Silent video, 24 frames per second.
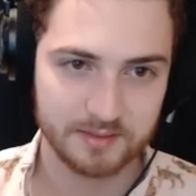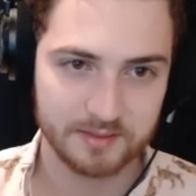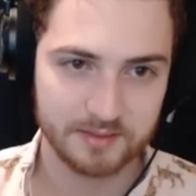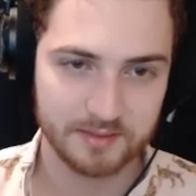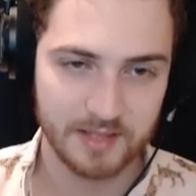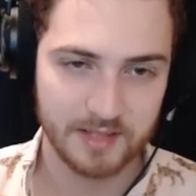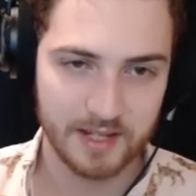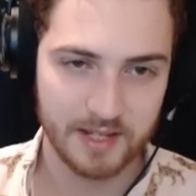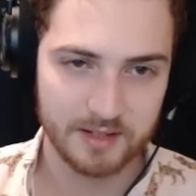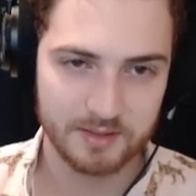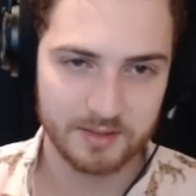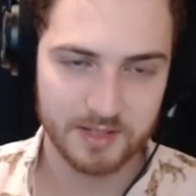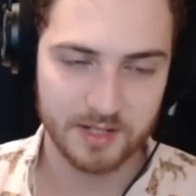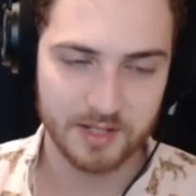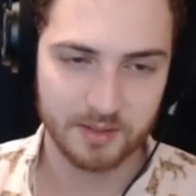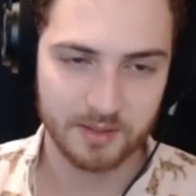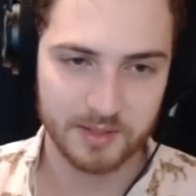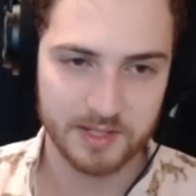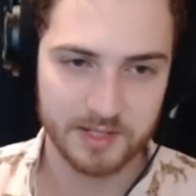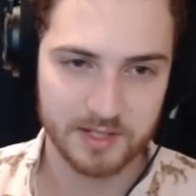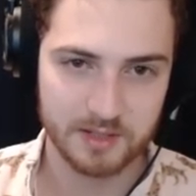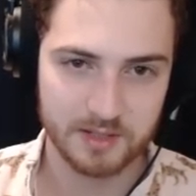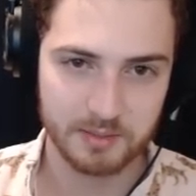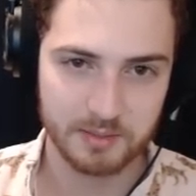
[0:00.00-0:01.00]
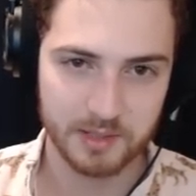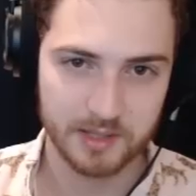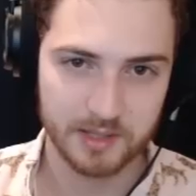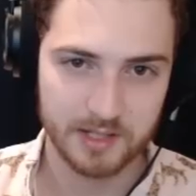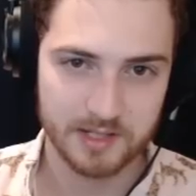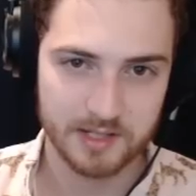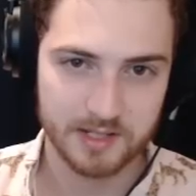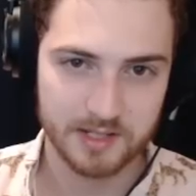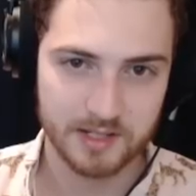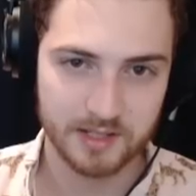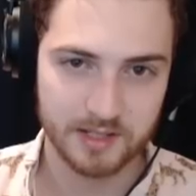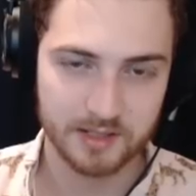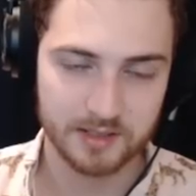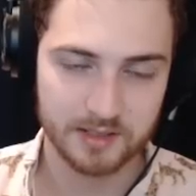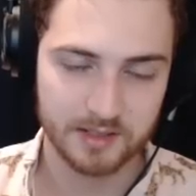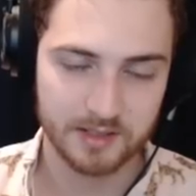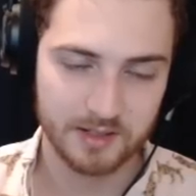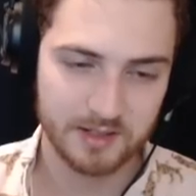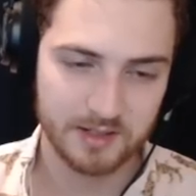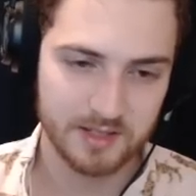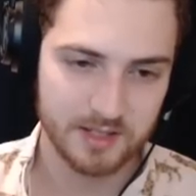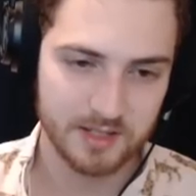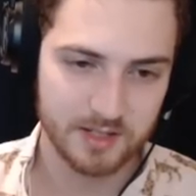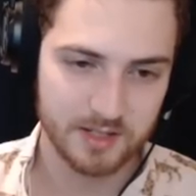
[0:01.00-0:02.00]
I don't see a reason to put this in.
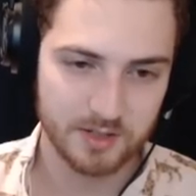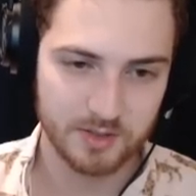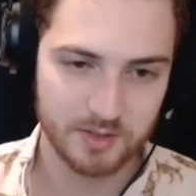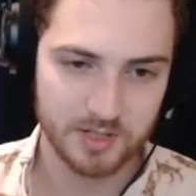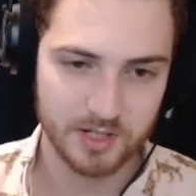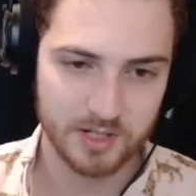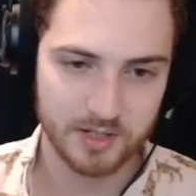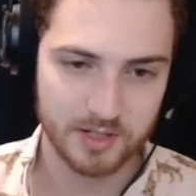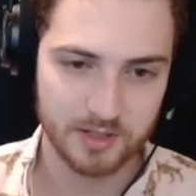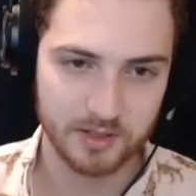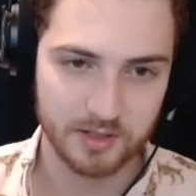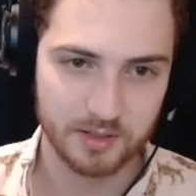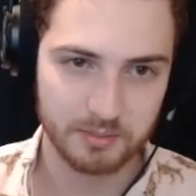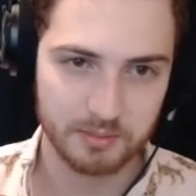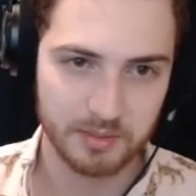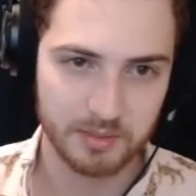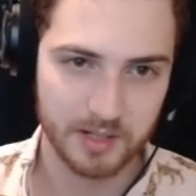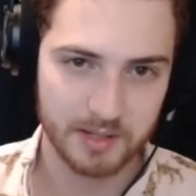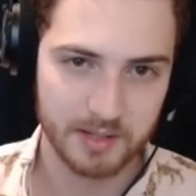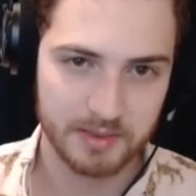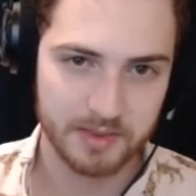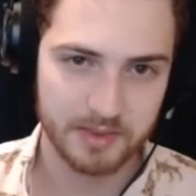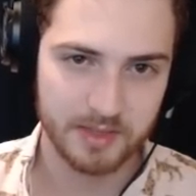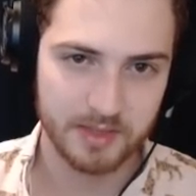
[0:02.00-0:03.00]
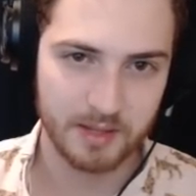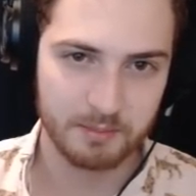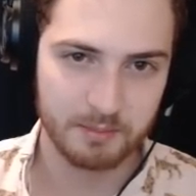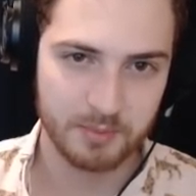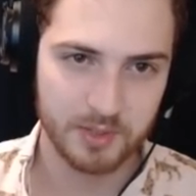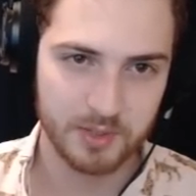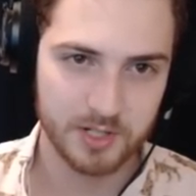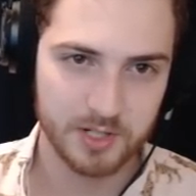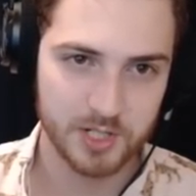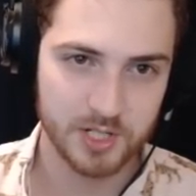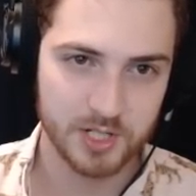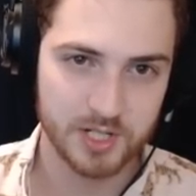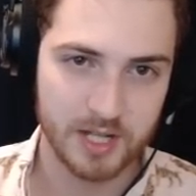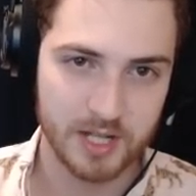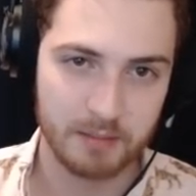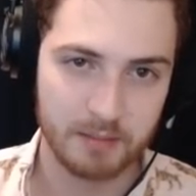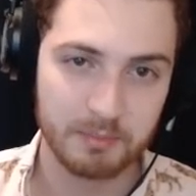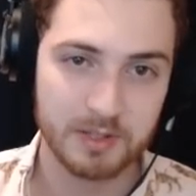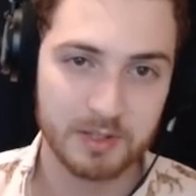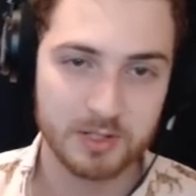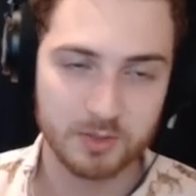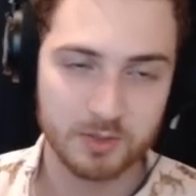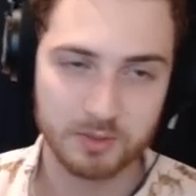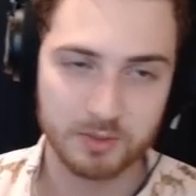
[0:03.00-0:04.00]
It's a 2-starred unit, but I'm pretty sure
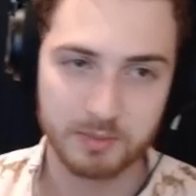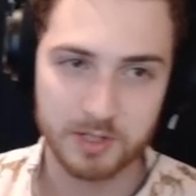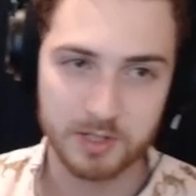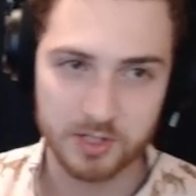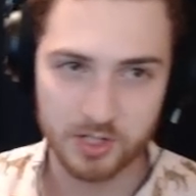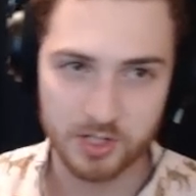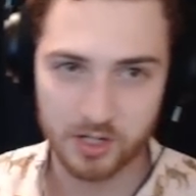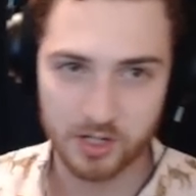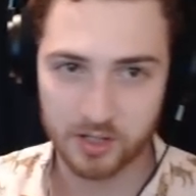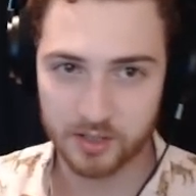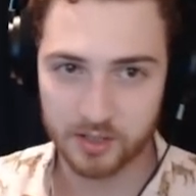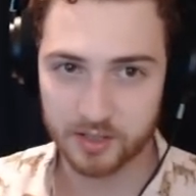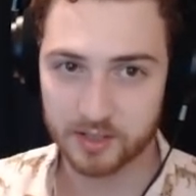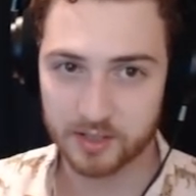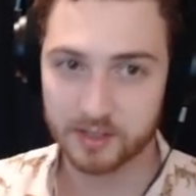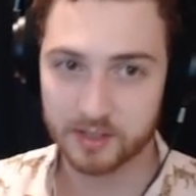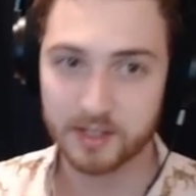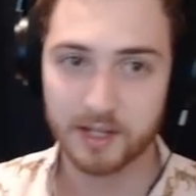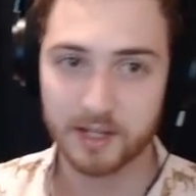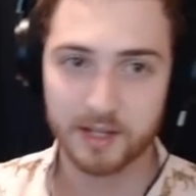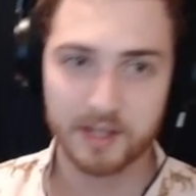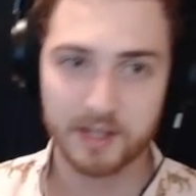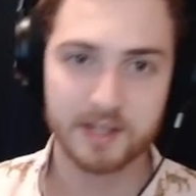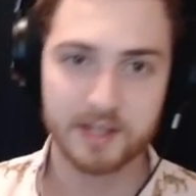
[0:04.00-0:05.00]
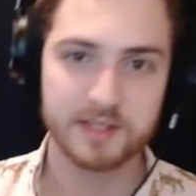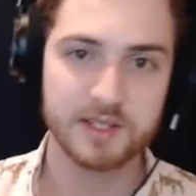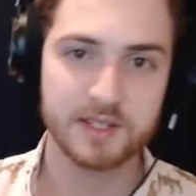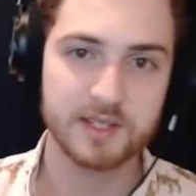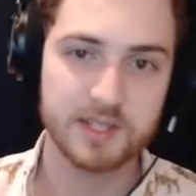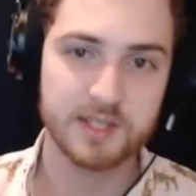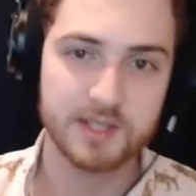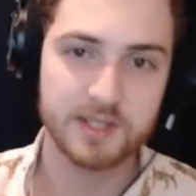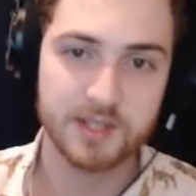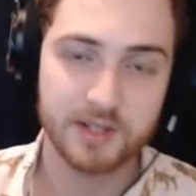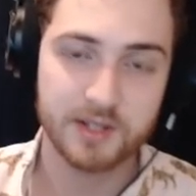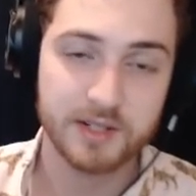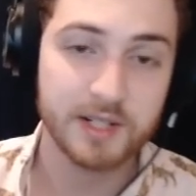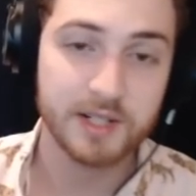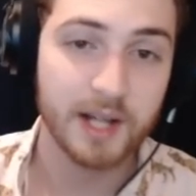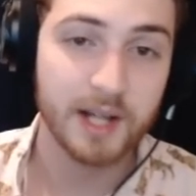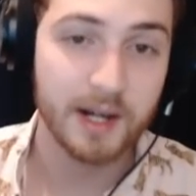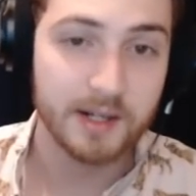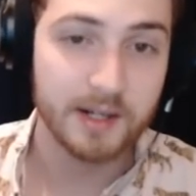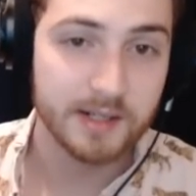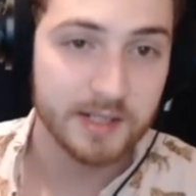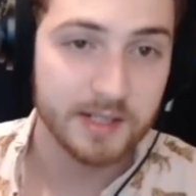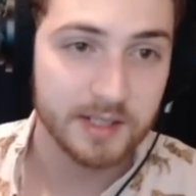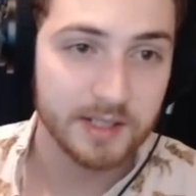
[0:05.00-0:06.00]
Tempest would be stronger. CC's their
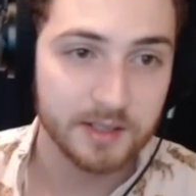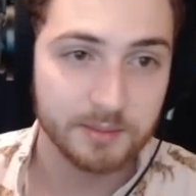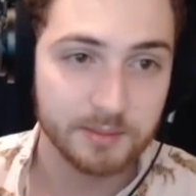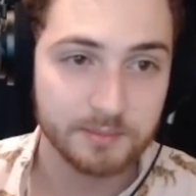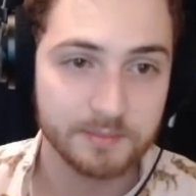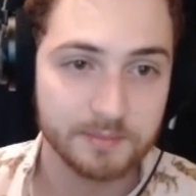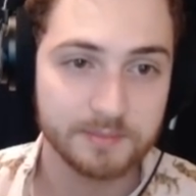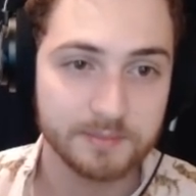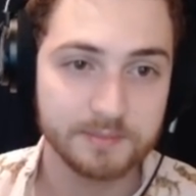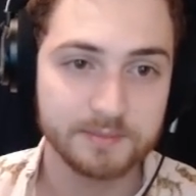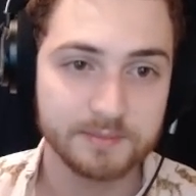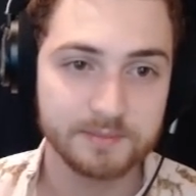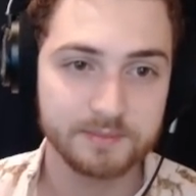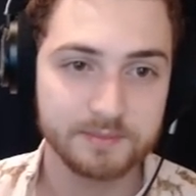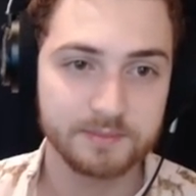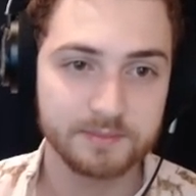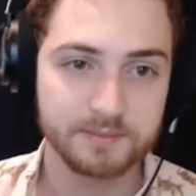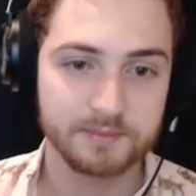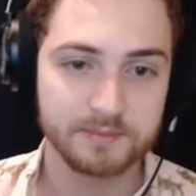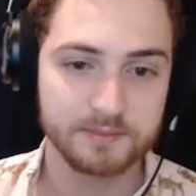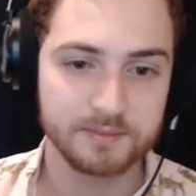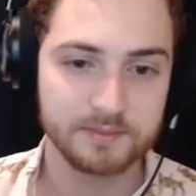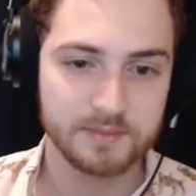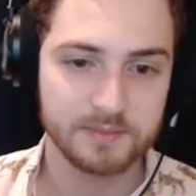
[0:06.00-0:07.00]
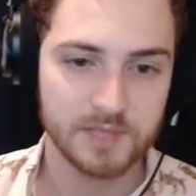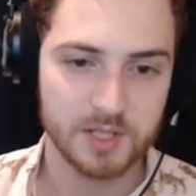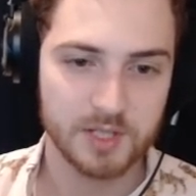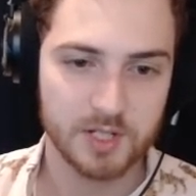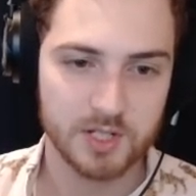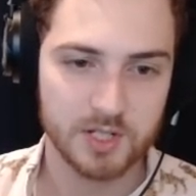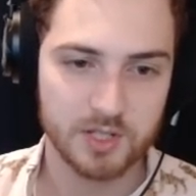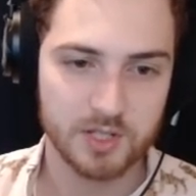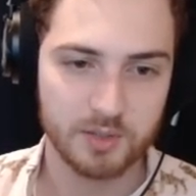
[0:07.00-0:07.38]
entire team. So just the